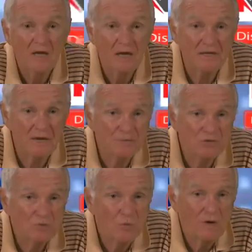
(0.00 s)
At number
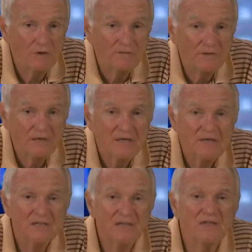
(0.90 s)
12
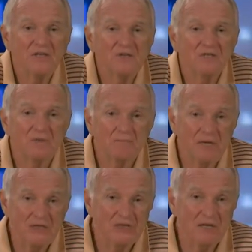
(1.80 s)
is another
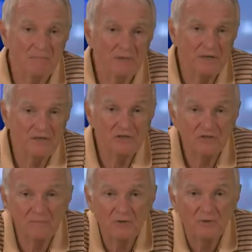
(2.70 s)
Houston-based company,
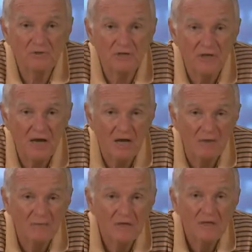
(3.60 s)
Distribution Now.